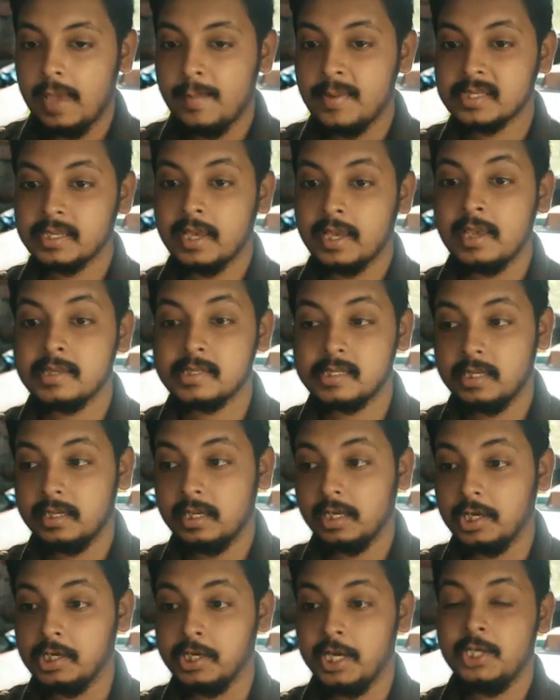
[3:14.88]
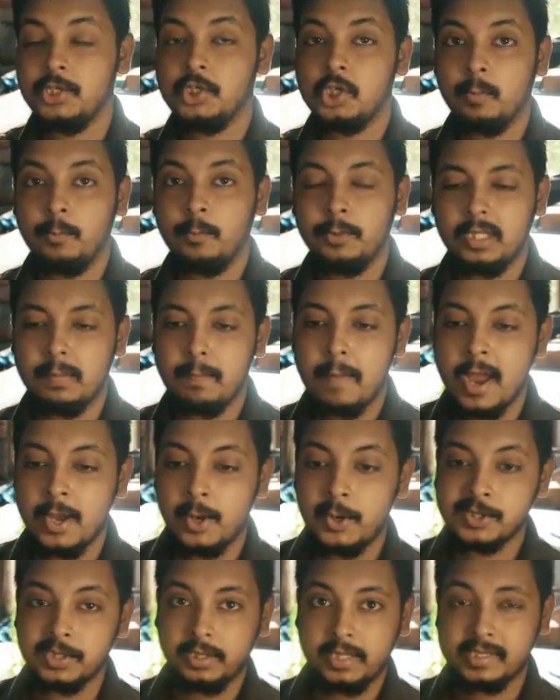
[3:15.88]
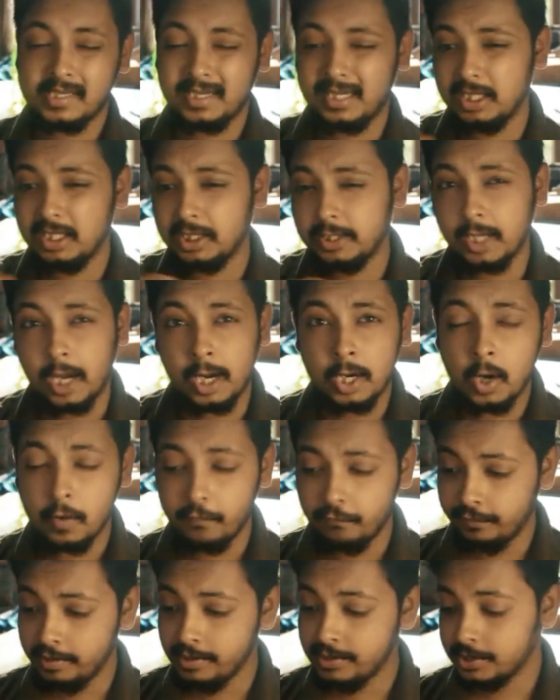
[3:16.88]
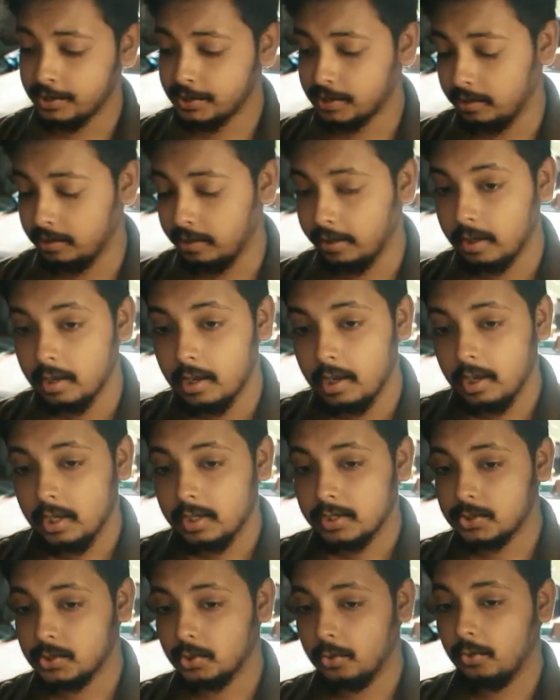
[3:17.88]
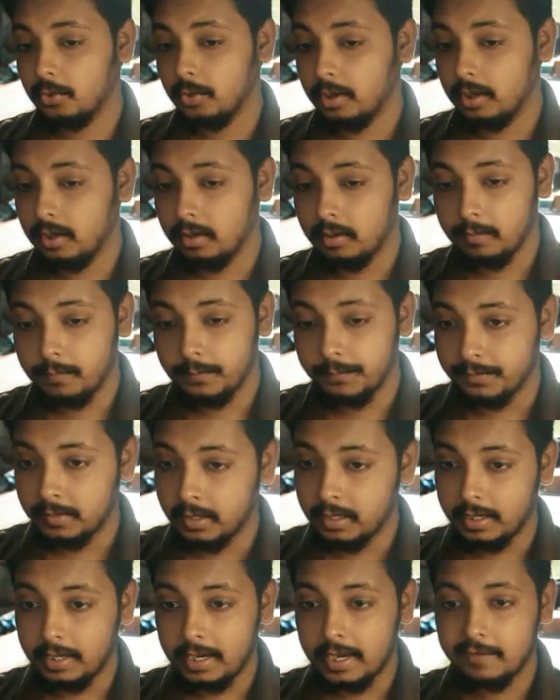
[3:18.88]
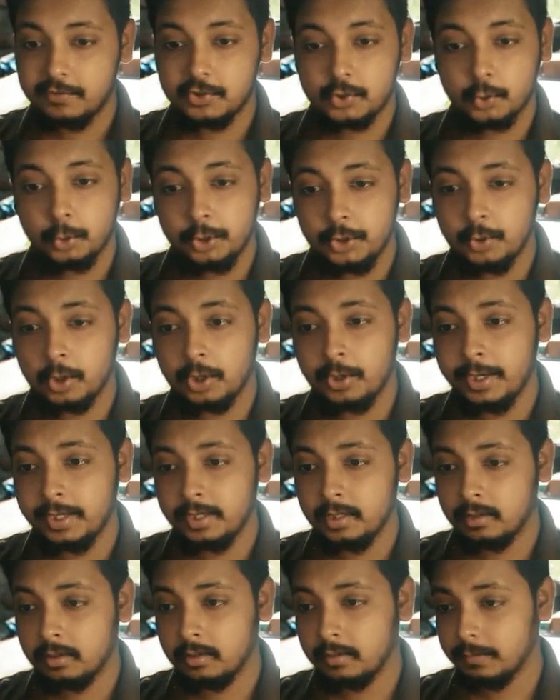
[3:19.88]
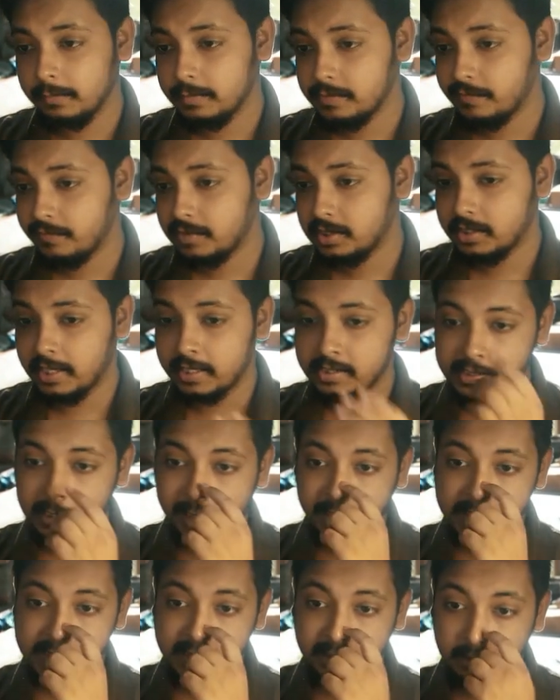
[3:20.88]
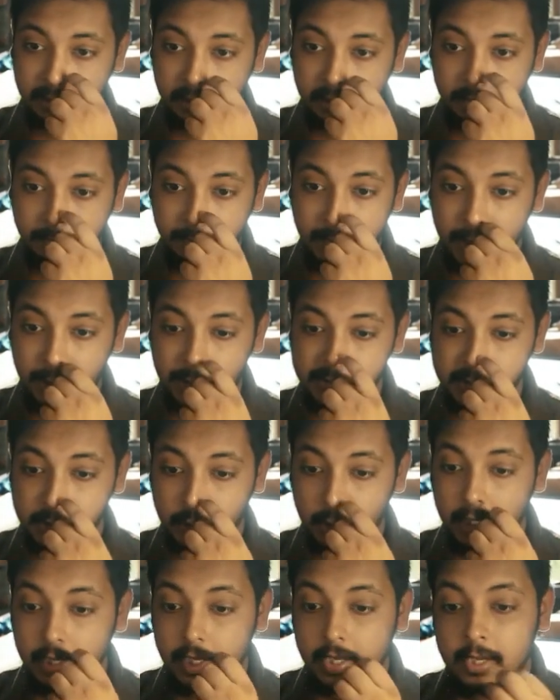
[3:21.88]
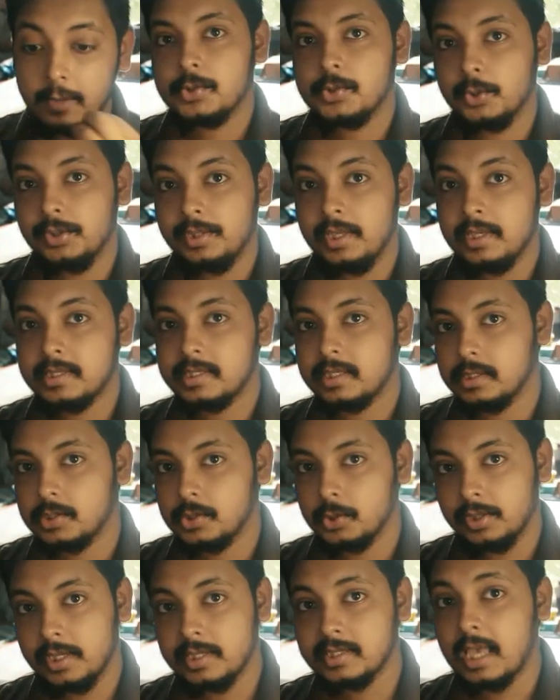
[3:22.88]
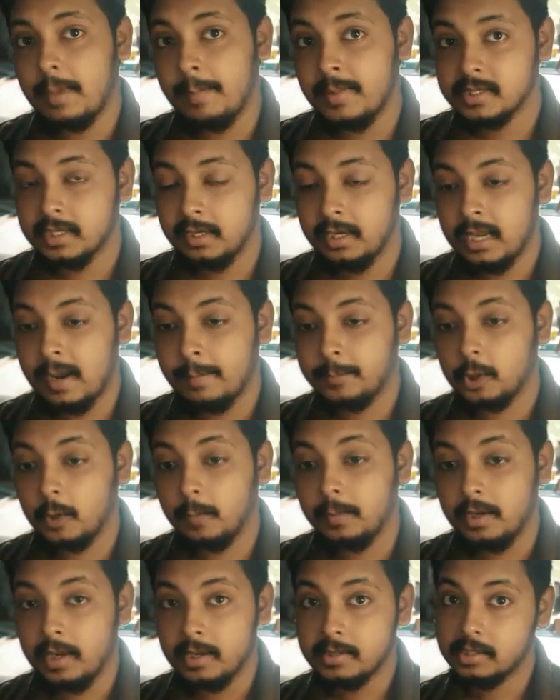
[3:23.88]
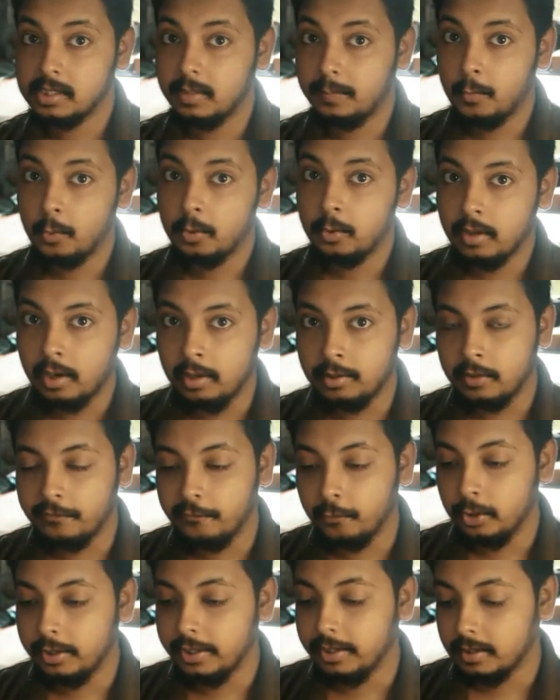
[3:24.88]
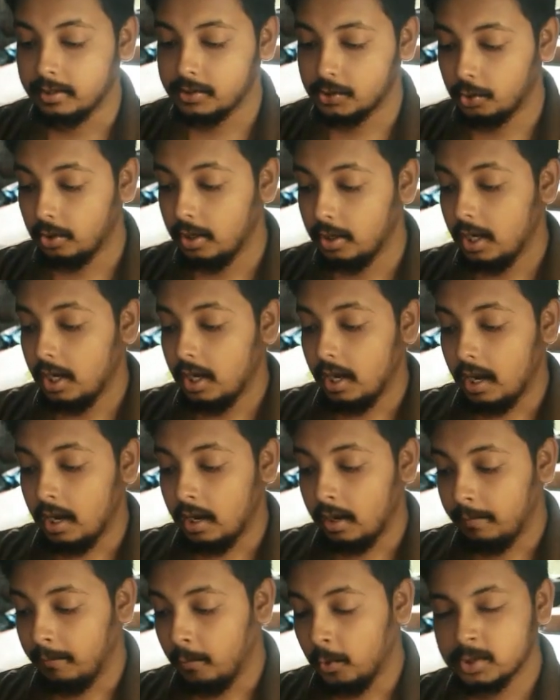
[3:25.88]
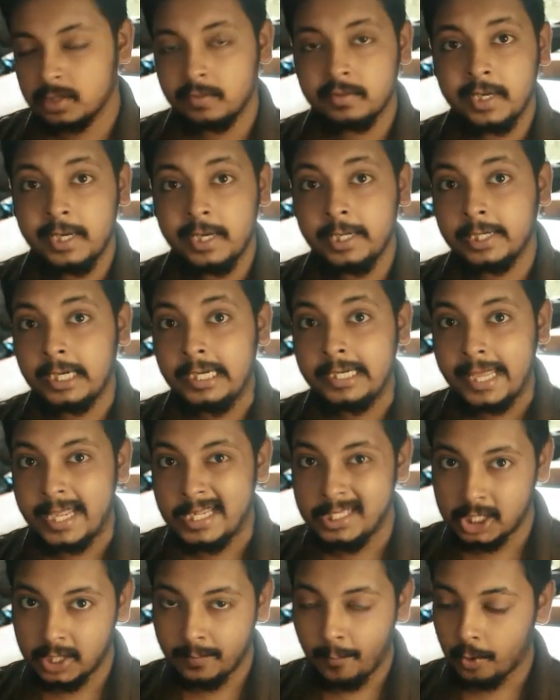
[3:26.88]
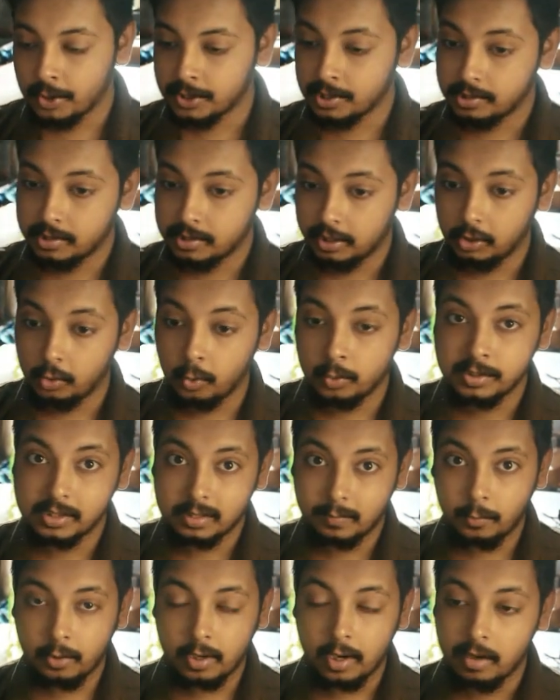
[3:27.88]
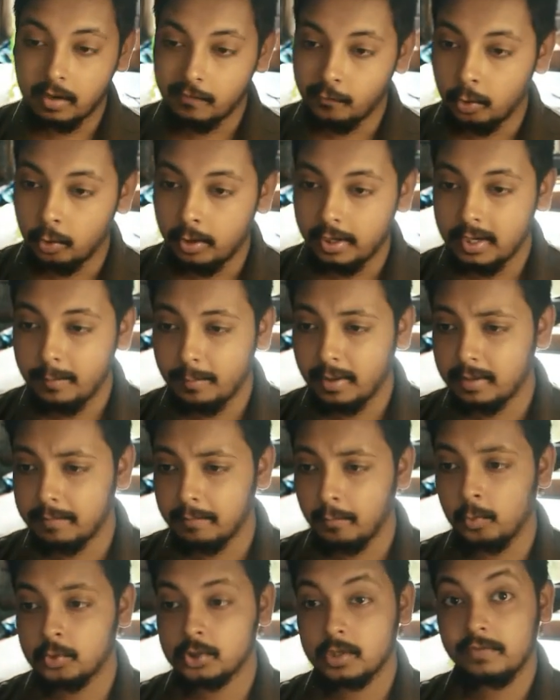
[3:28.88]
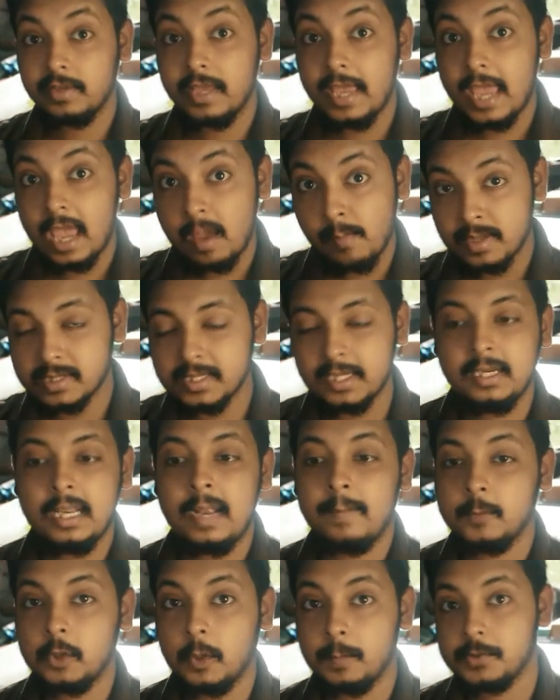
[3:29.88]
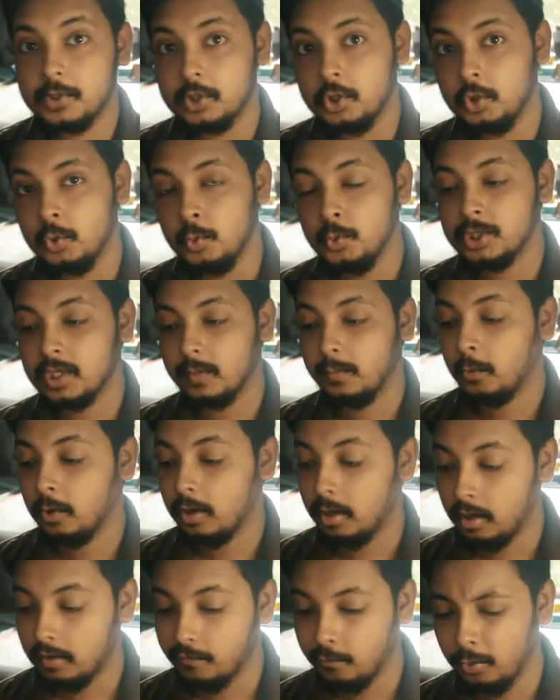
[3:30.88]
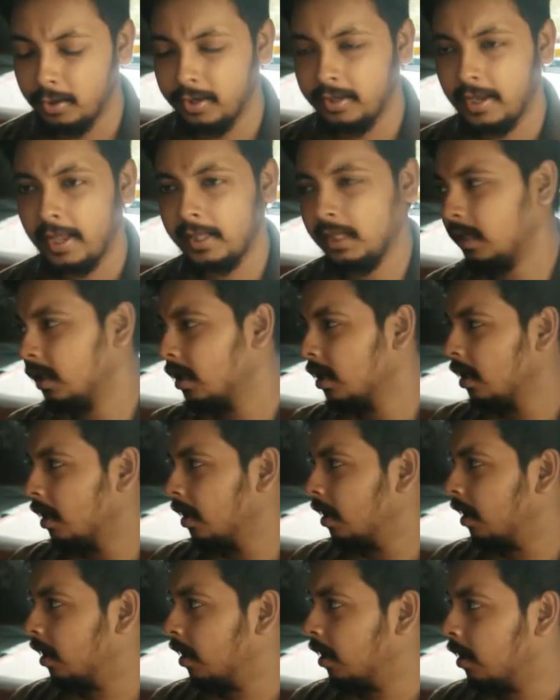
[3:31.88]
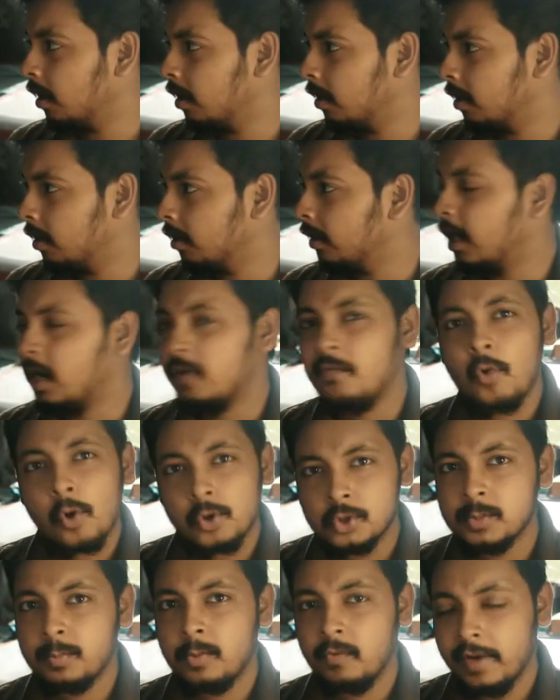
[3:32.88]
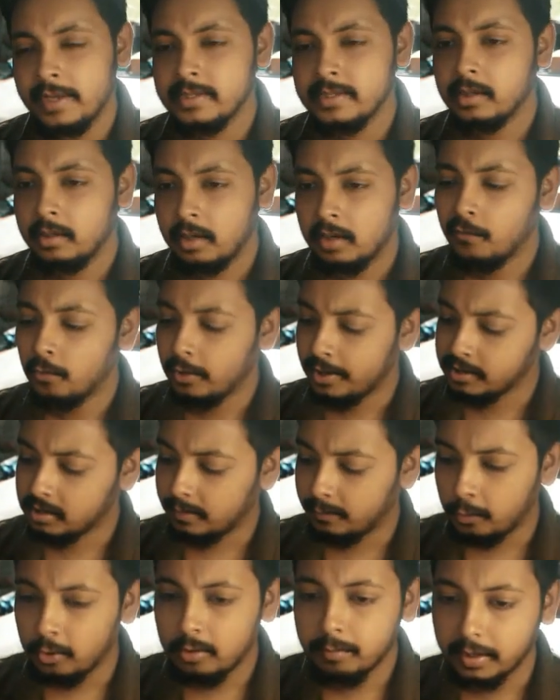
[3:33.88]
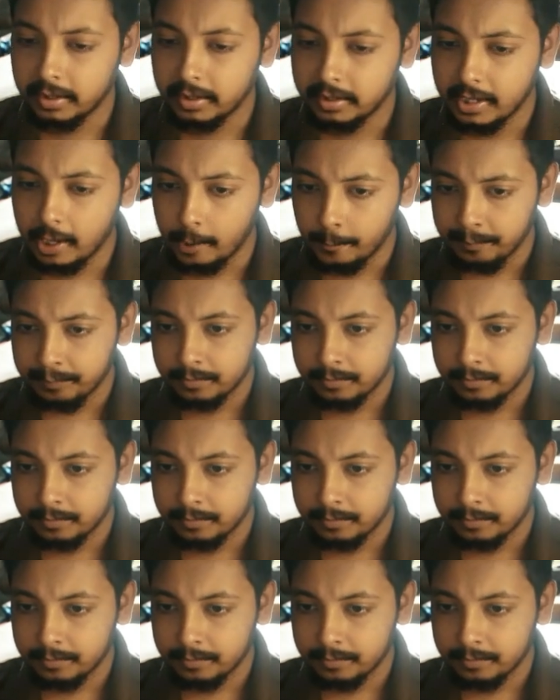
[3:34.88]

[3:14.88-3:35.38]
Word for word: MSI has done a great job with the BIOS. It has a ton of features in it. So um, I have shown you already the st- settings in the BIOS. So so this so this MSI laptop does support undervolting. So uh, most of the Intel 10 Gen processors they don't support undervolting, but most of the MSI laptops do support undervolting. I think uh, Lenovo also provides undervolting support, but yeah.